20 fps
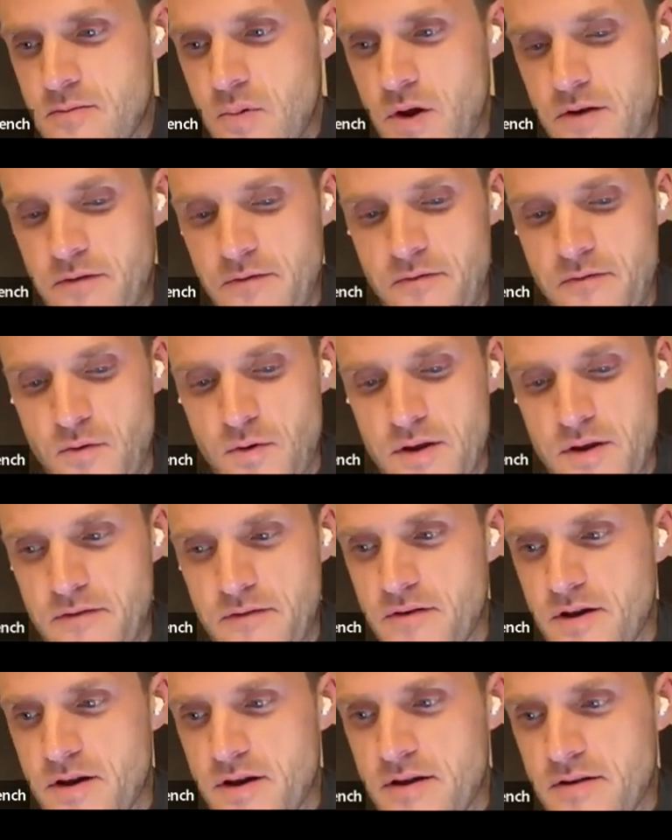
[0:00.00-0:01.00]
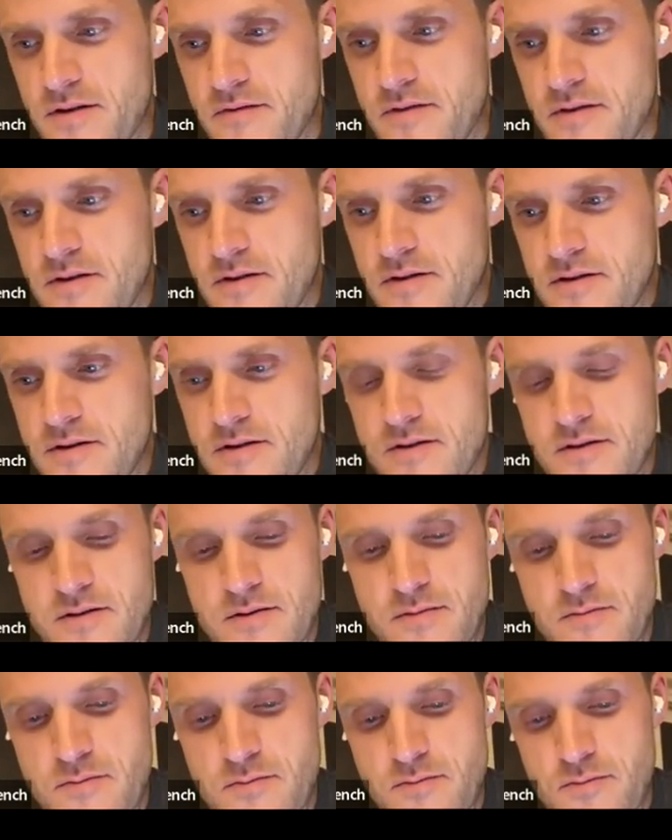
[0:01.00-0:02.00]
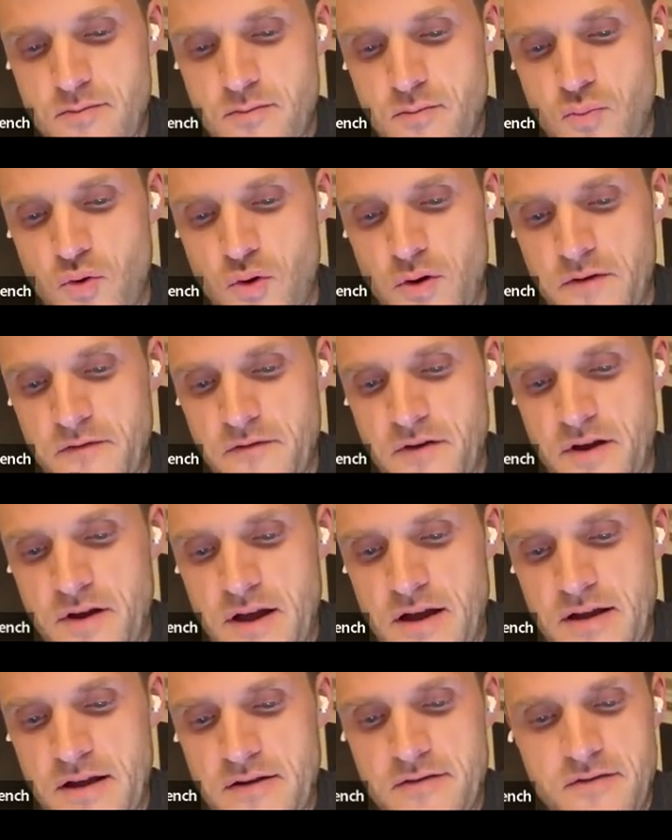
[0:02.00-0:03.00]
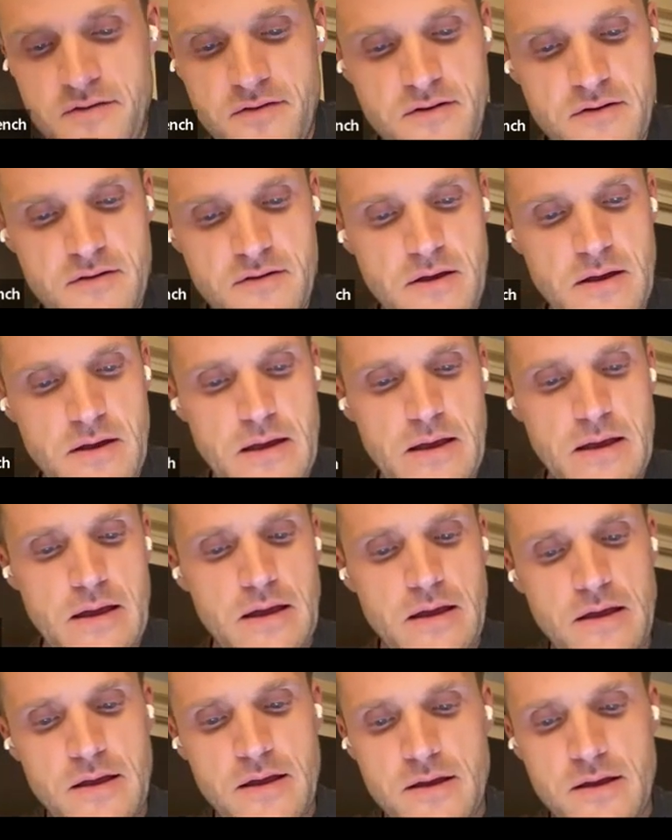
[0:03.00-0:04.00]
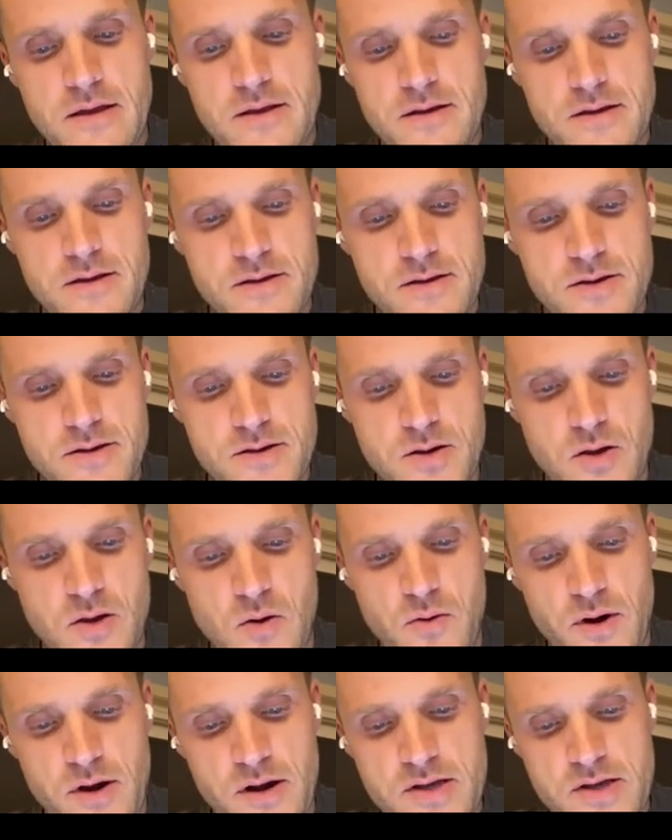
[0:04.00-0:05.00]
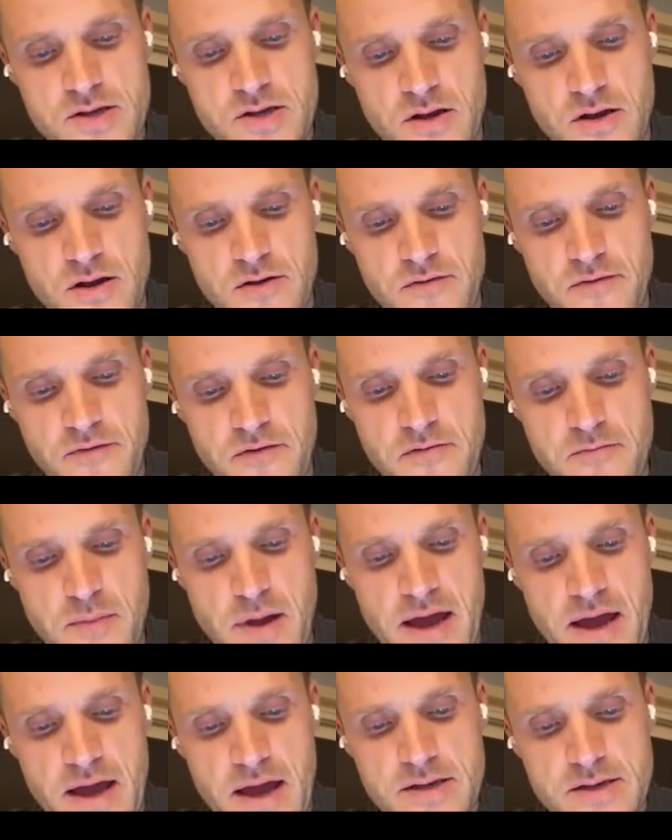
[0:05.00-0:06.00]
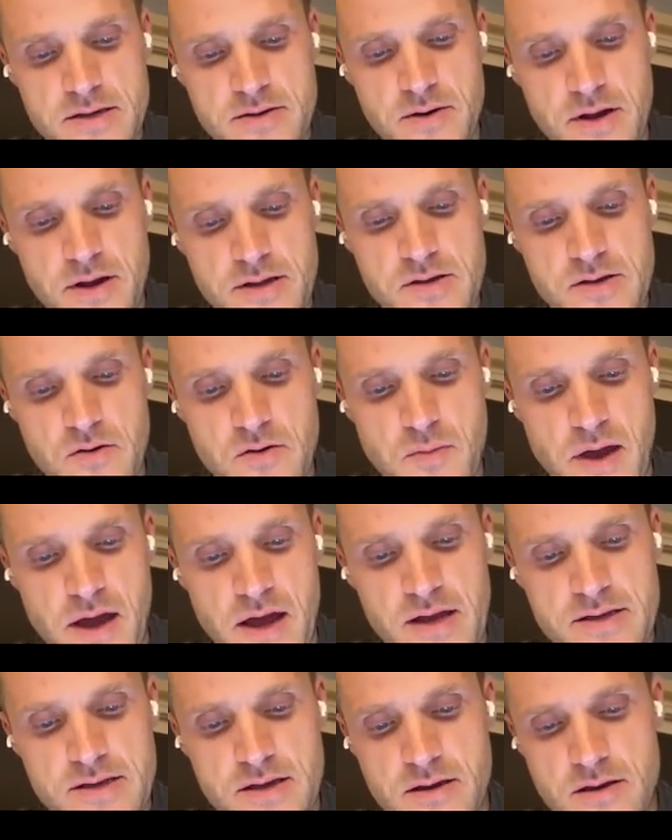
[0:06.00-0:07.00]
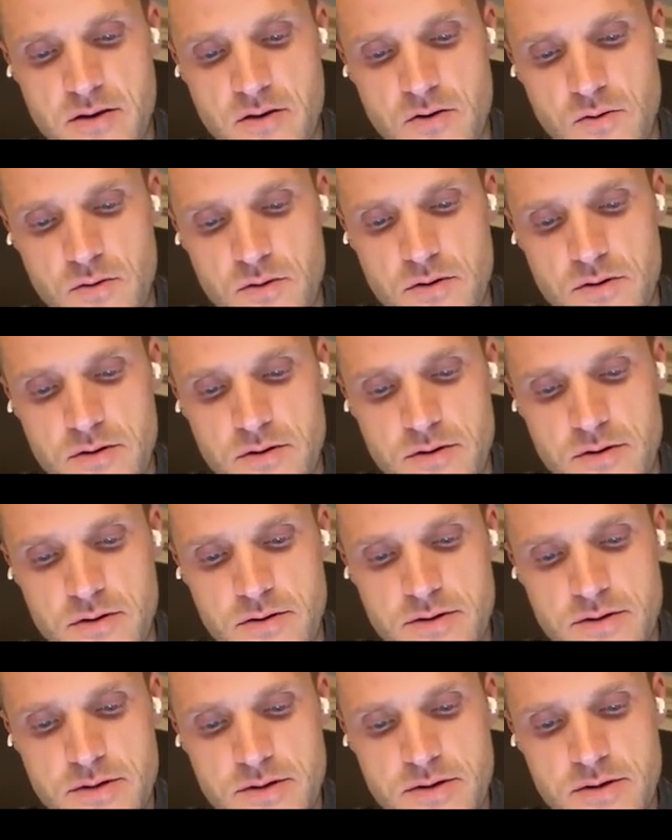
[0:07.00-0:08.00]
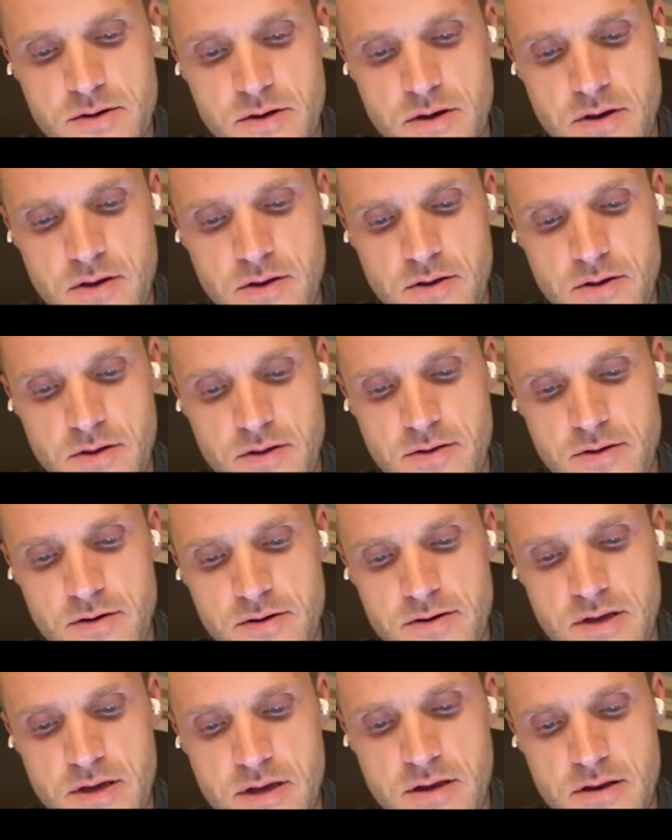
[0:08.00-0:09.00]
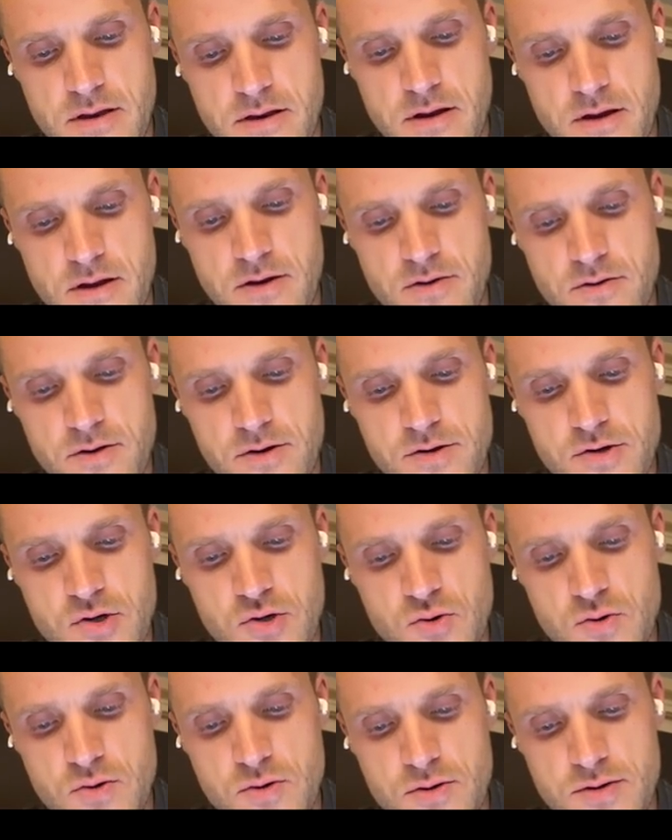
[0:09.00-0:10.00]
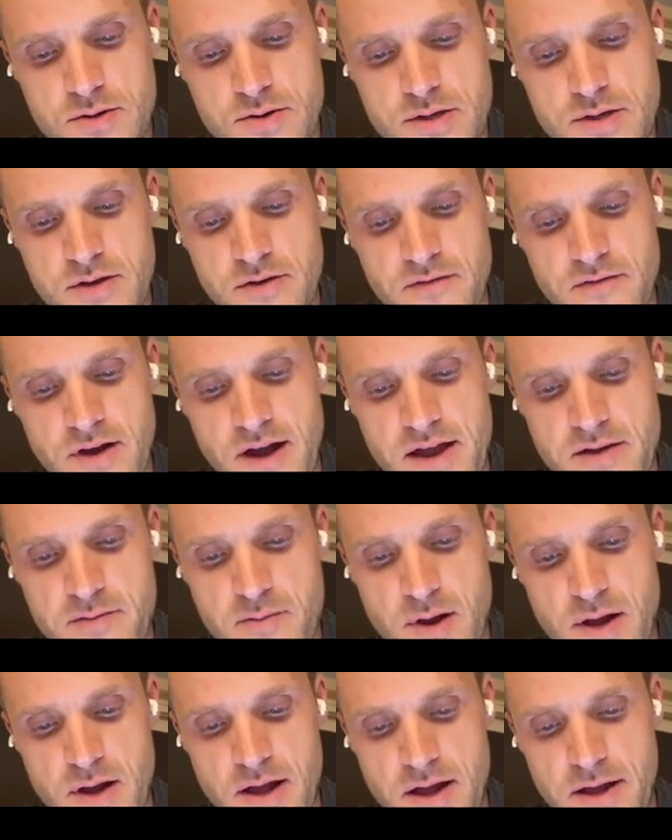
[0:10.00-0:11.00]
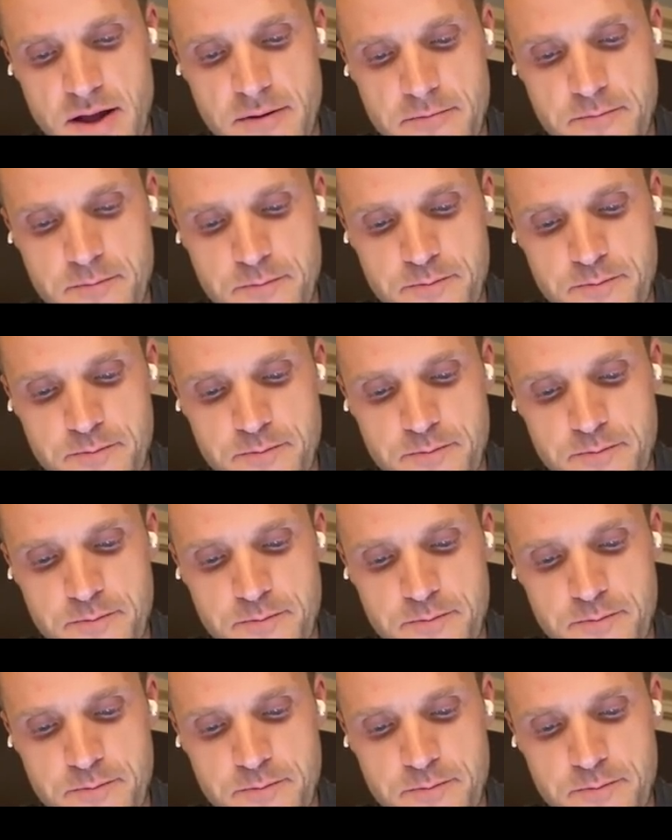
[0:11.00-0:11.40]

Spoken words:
Right, 45.5. So we're going to solve for mass, right? So mass equals 1,300 joules divided by